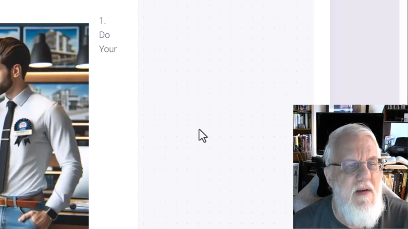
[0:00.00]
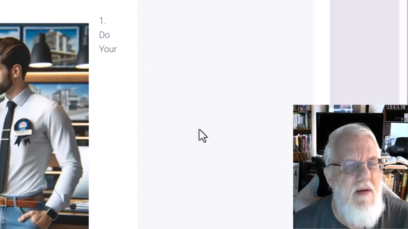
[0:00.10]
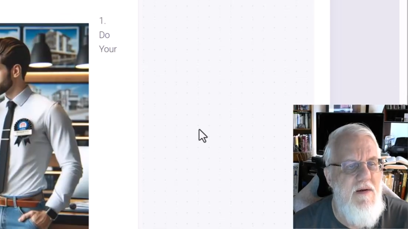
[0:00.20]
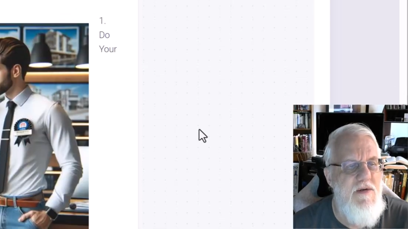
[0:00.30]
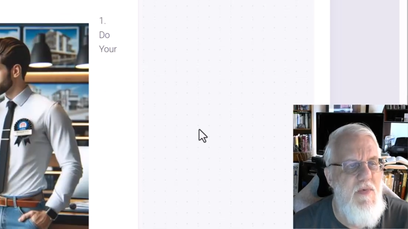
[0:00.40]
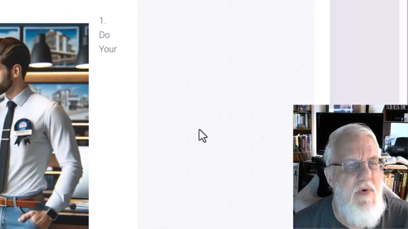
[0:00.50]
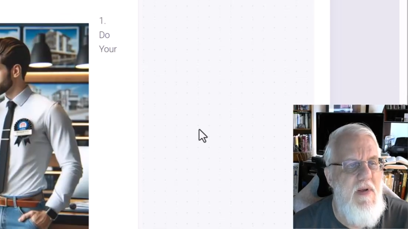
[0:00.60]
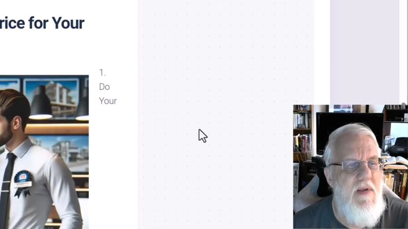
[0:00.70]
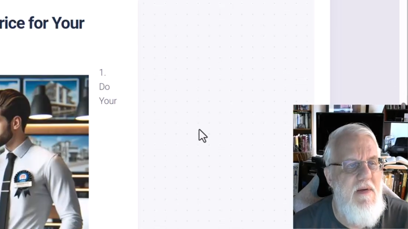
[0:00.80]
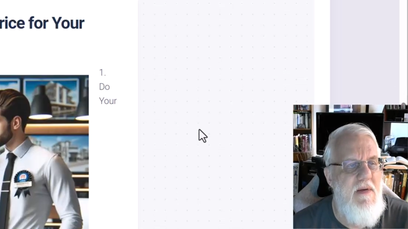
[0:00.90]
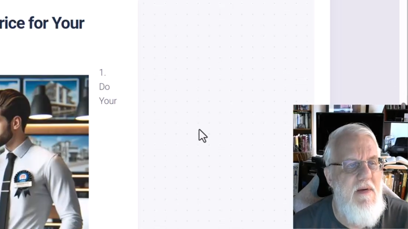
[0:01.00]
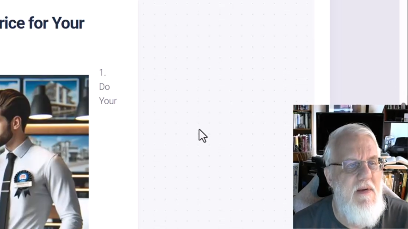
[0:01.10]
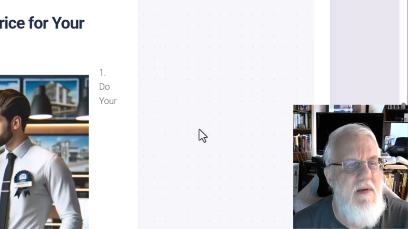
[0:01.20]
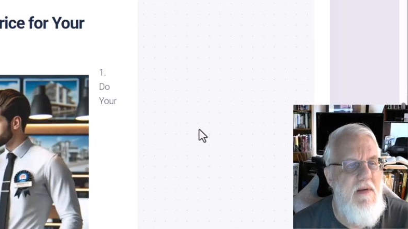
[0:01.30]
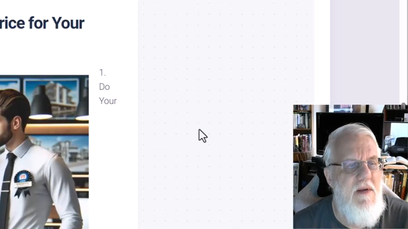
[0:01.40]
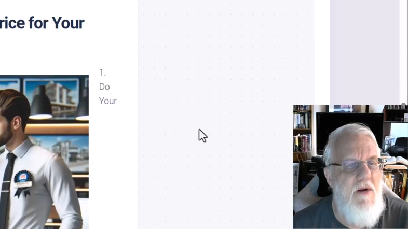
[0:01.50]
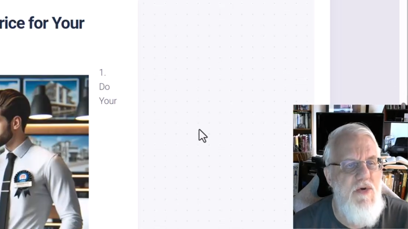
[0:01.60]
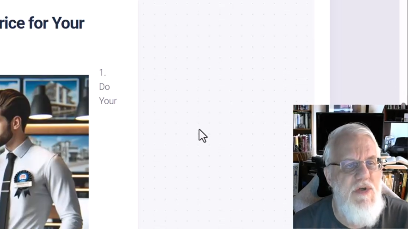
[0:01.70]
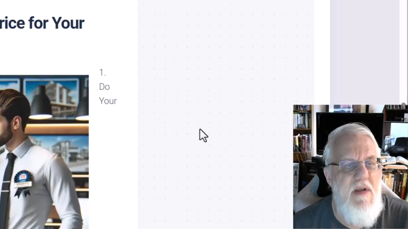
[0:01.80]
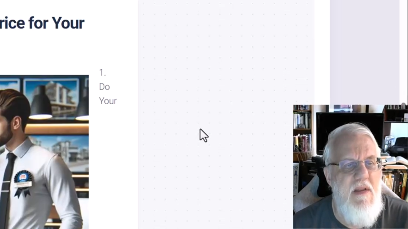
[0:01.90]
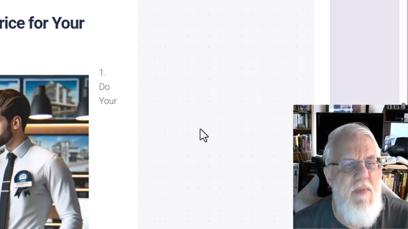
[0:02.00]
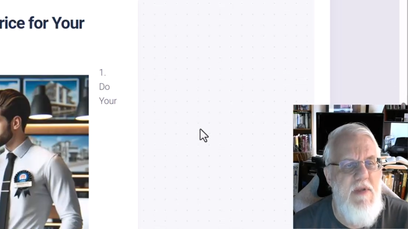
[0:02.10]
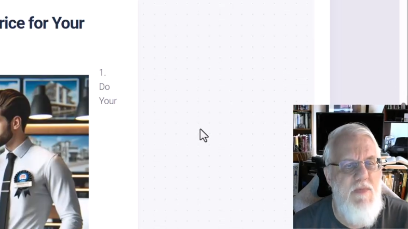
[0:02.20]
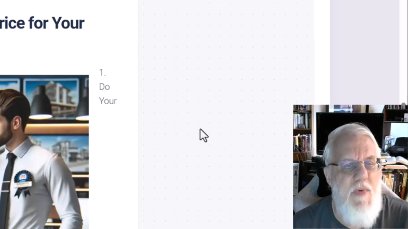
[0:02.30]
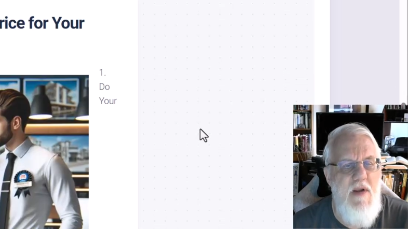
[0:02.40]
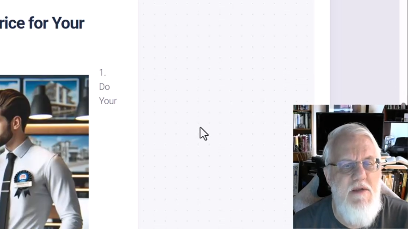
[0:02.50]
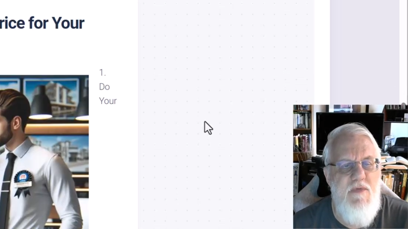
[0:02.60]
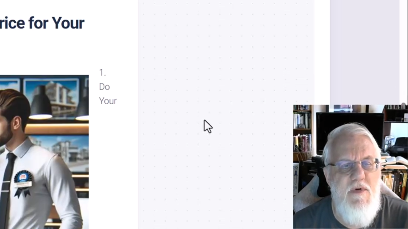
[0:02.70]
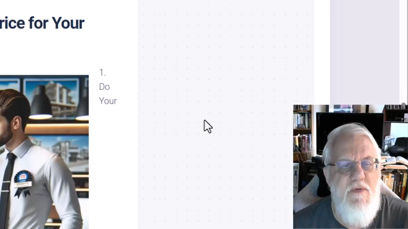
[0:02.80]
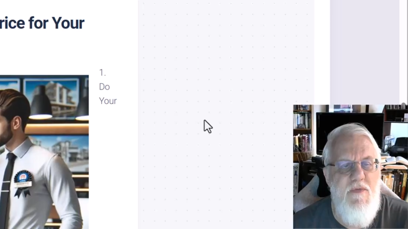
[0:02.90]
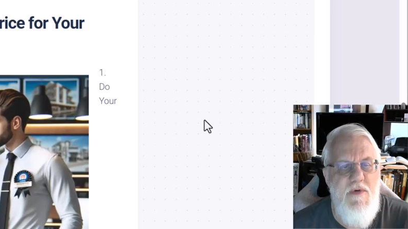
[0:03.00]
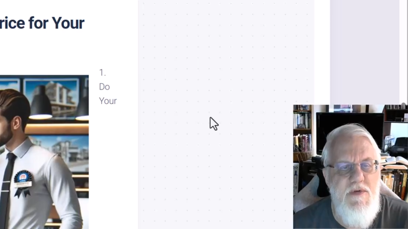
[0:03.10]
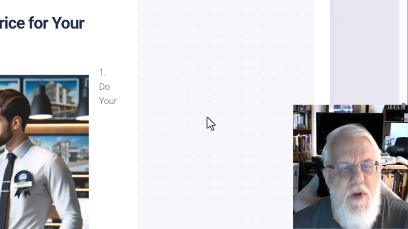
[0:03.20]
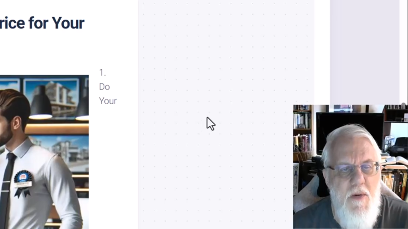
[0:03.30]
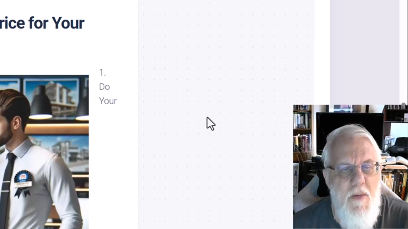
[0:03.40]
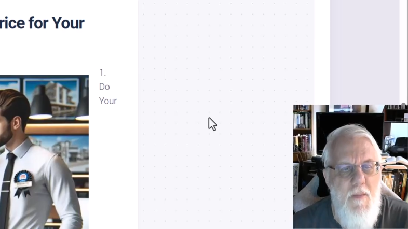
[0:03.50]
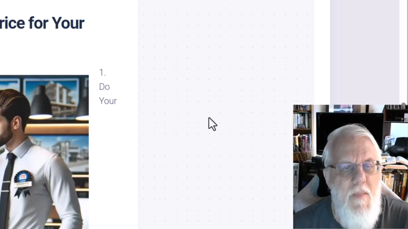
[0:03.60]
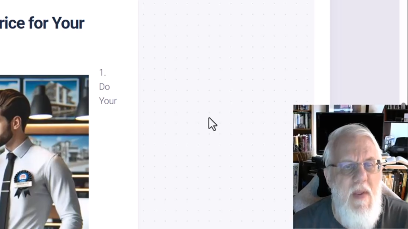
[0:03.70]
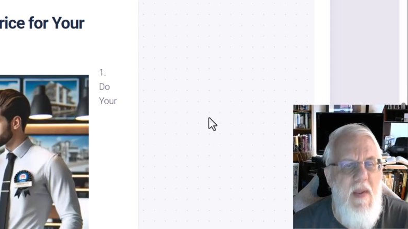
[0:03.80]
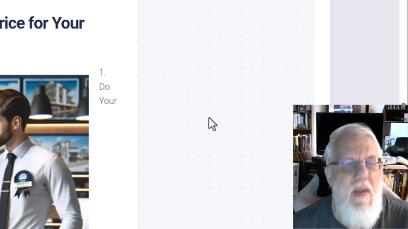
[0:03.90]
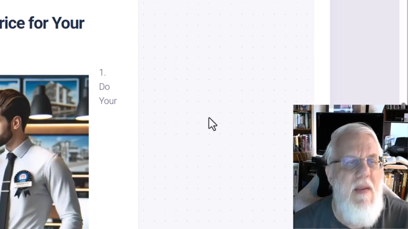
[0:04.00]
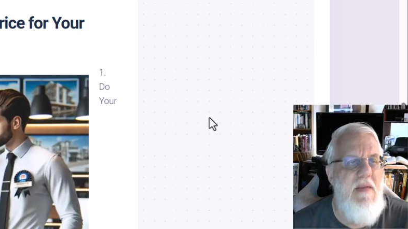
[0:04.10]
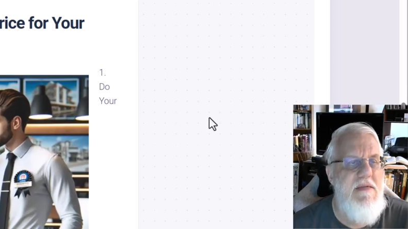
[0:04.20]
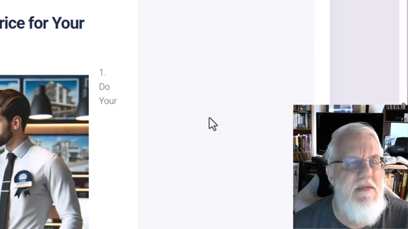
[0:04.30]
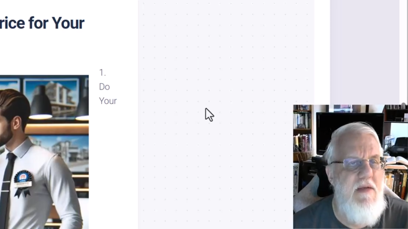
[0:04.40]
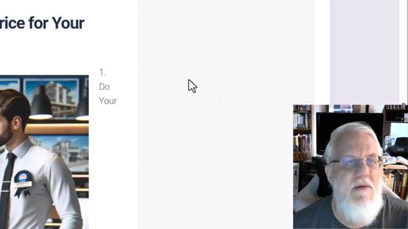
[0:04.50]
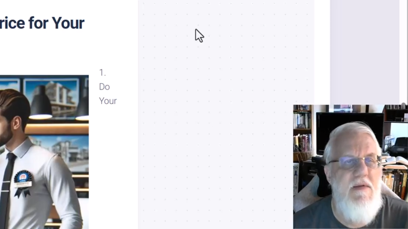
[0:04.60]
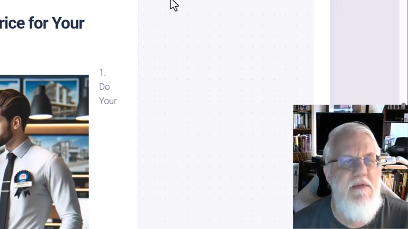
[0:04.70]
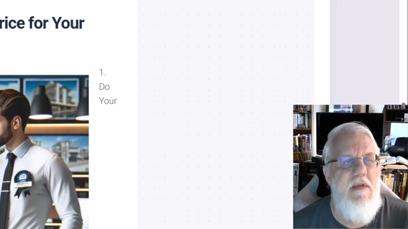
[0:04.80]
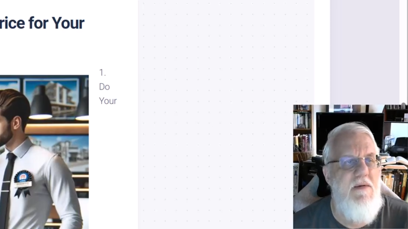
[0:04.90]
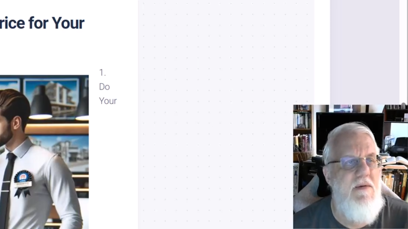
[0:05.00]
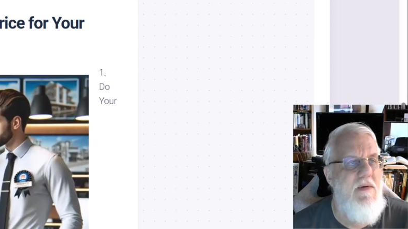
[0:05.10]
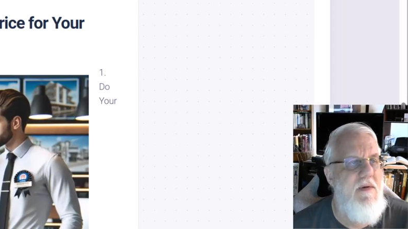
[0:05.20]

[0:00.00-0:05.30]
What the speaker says: Here's one, negotiating the best price for your first home, etc., etc.